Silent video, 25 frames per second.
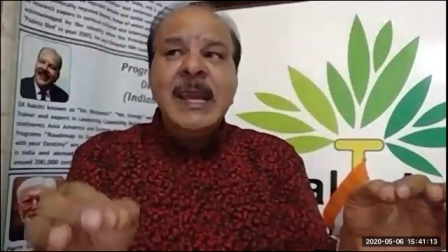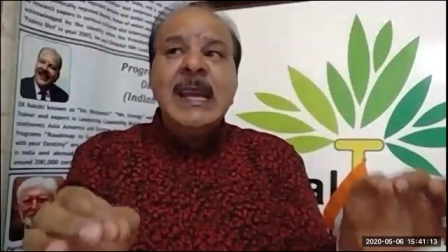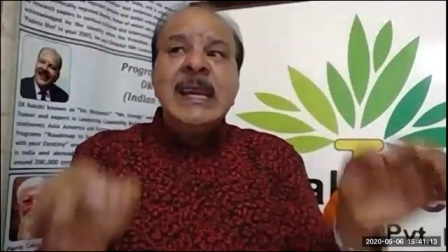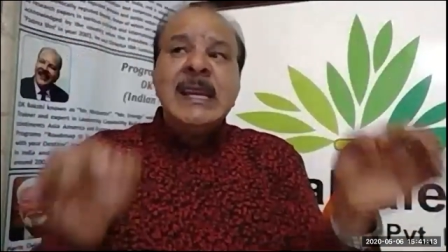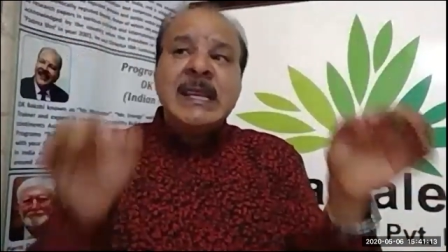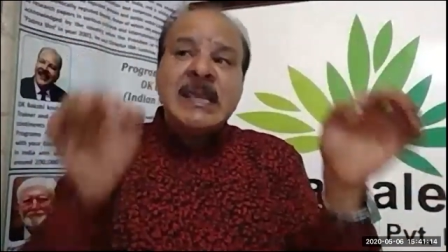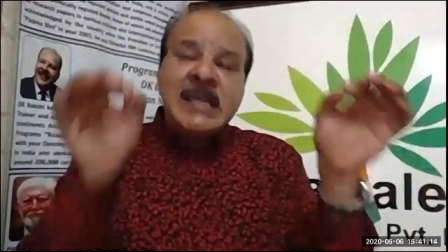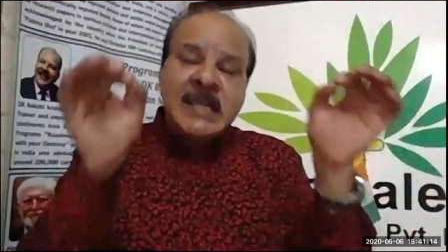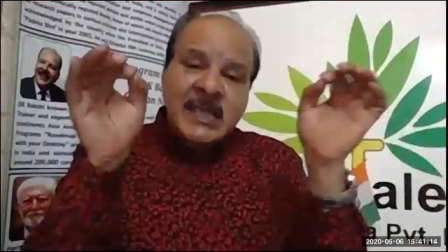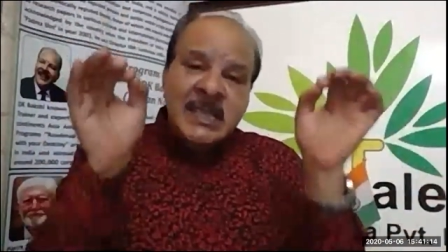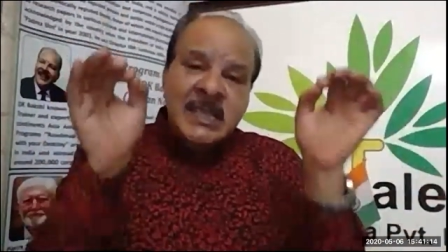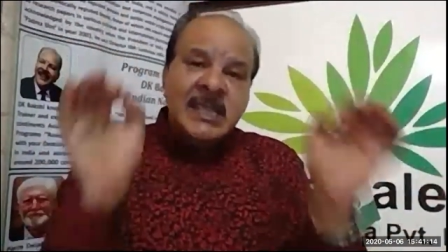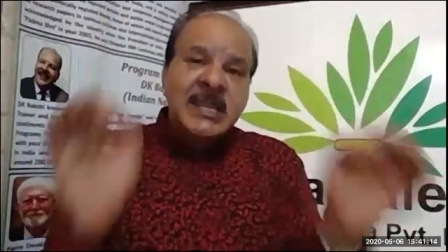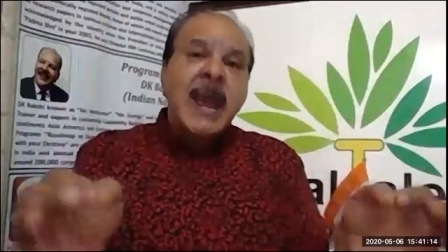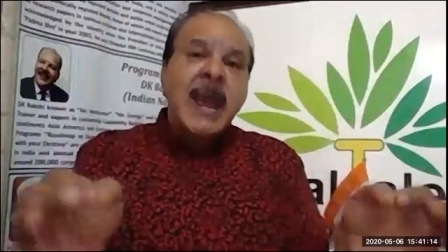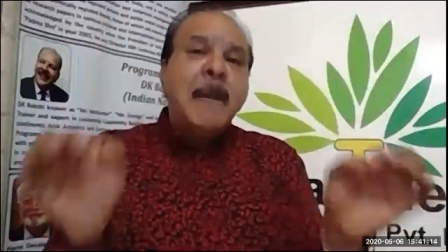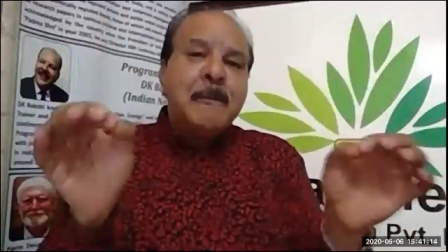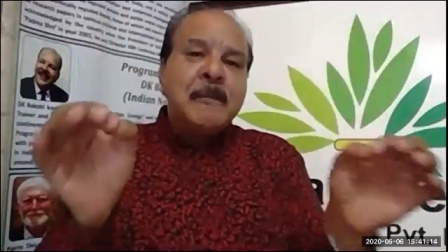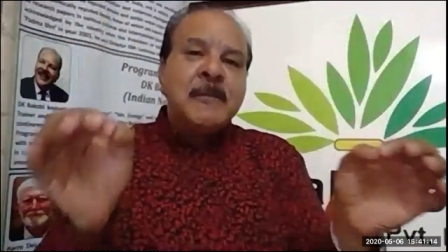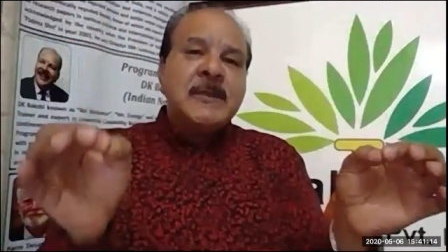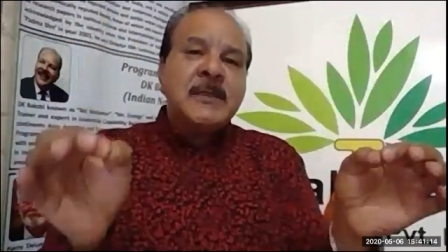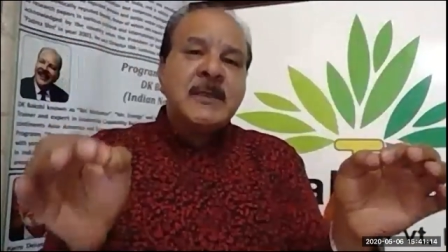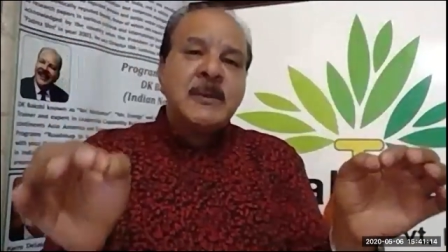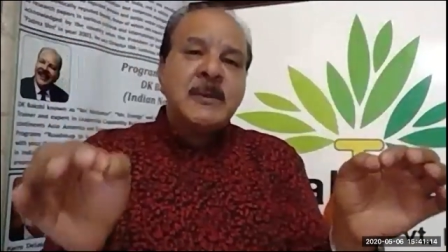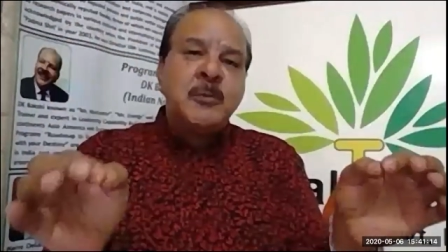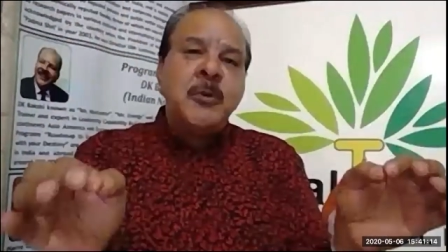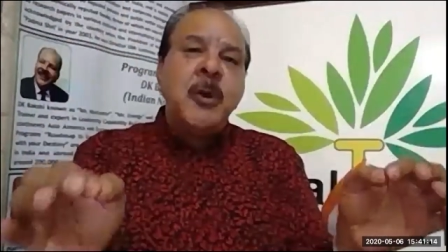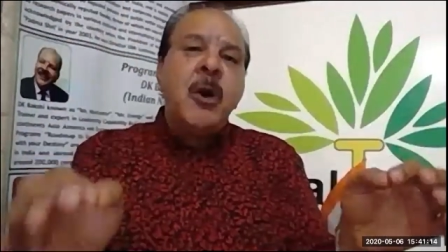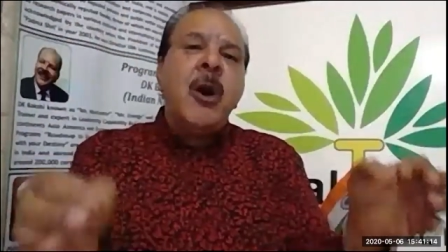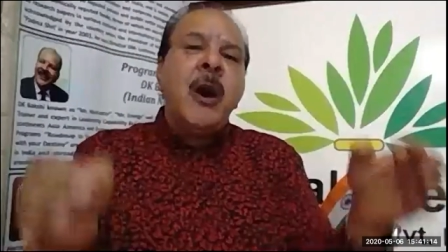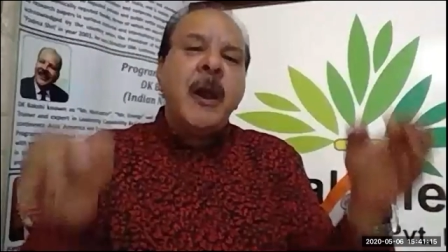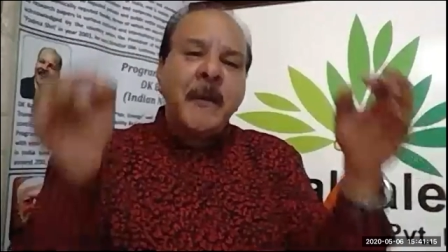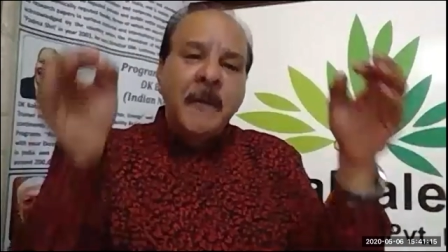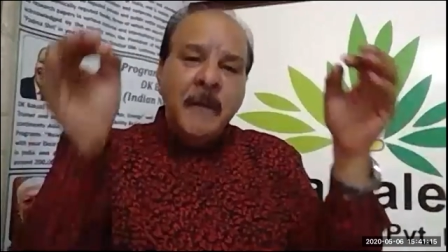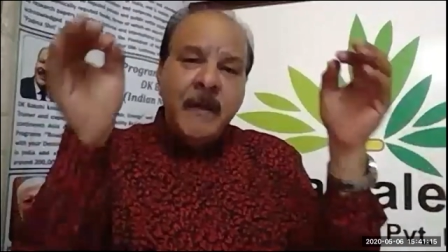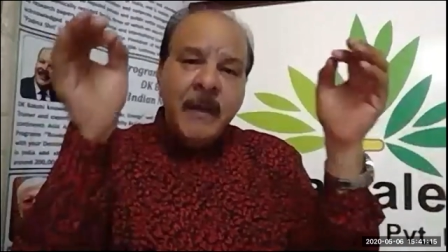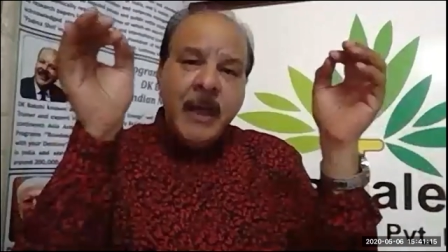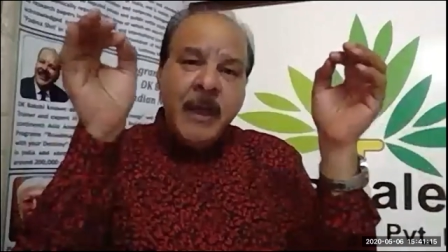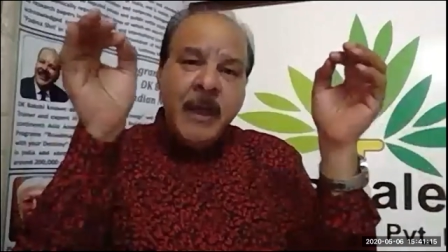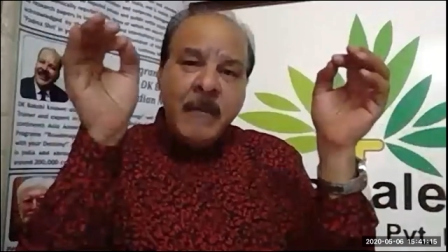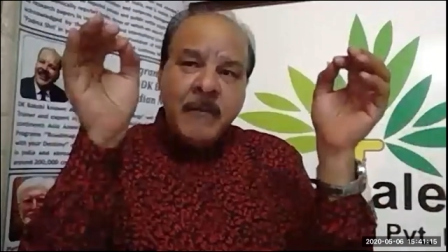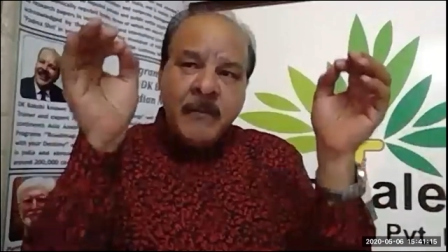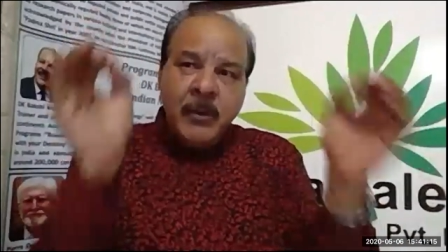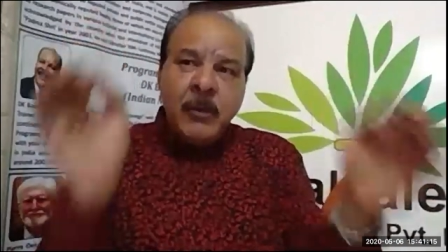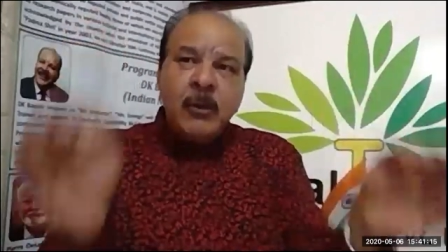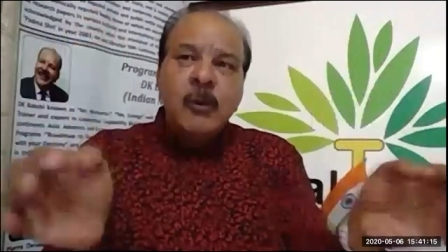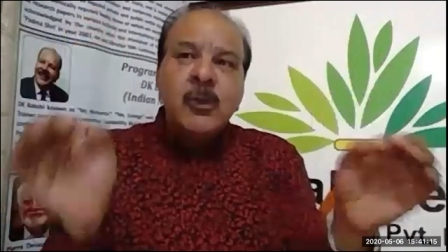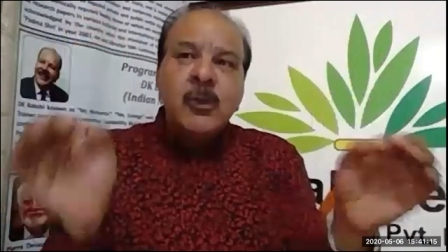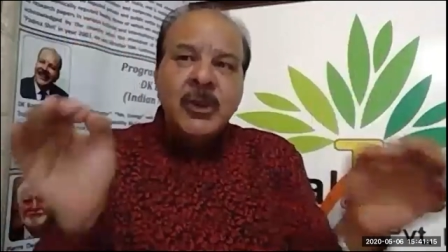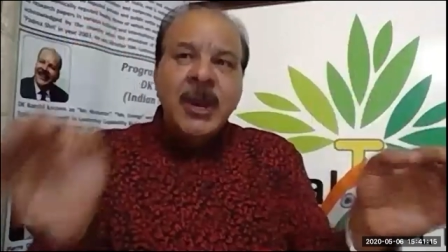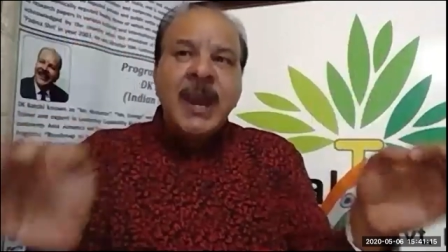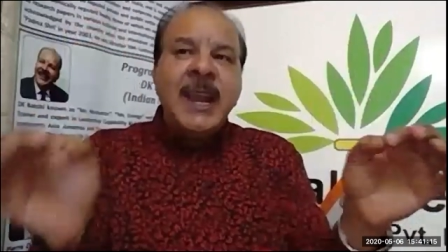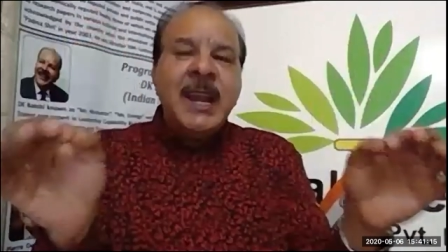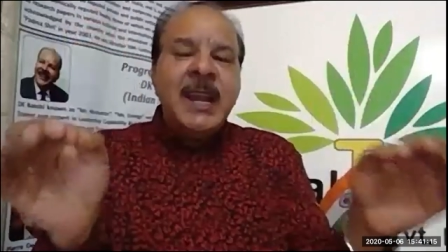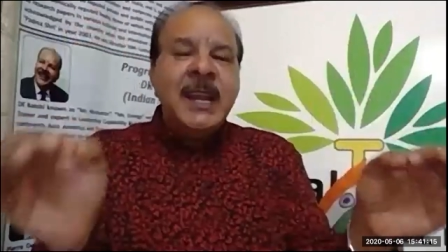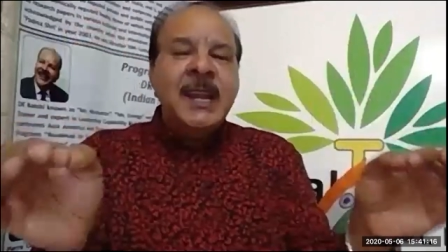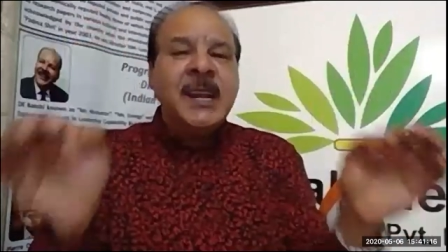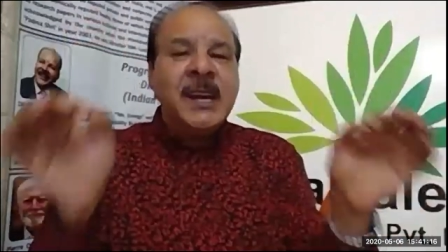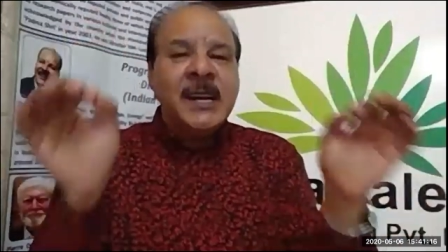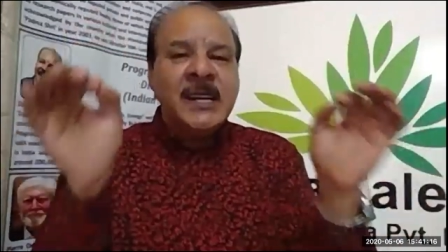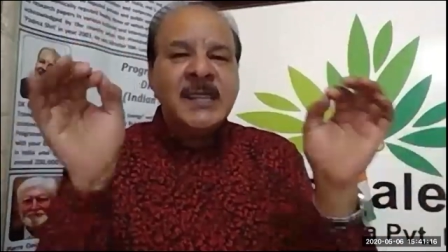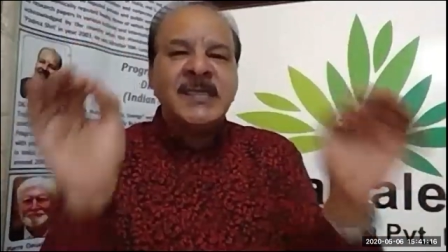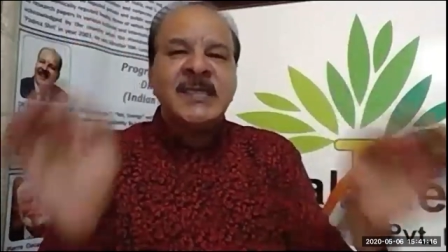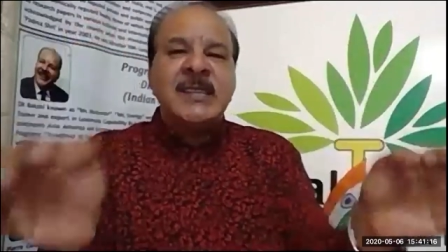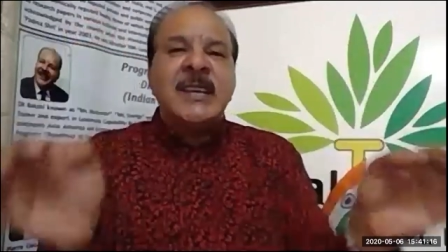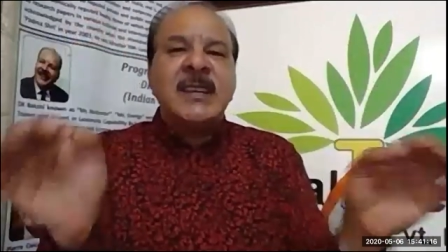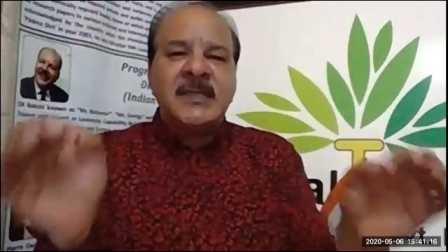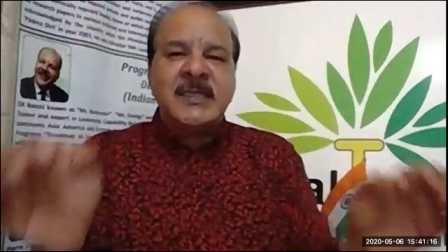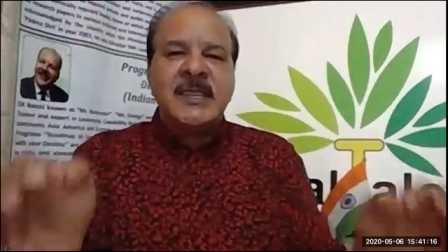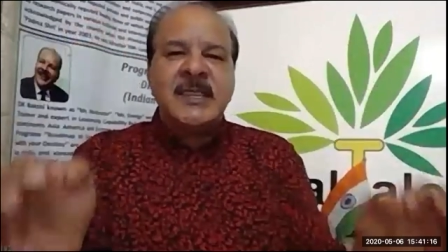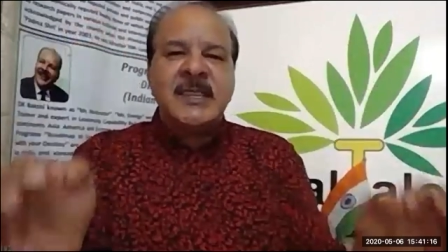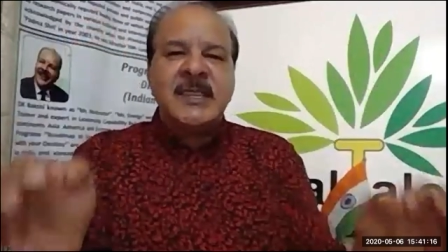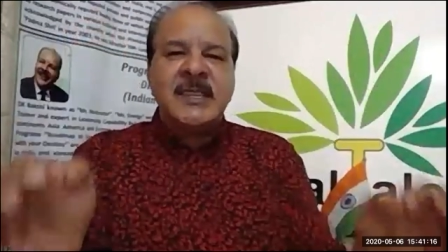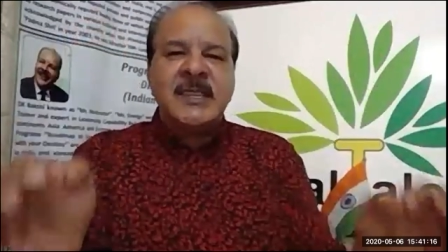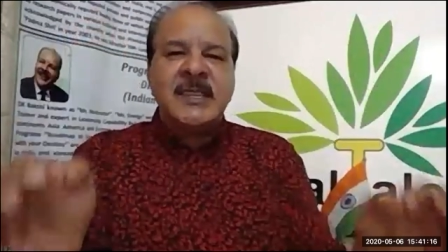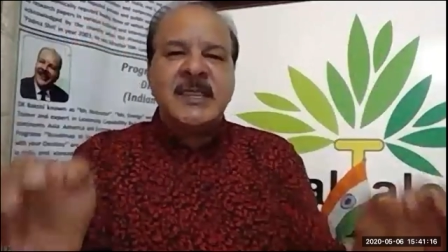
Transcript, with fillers: steps for future leaders' success,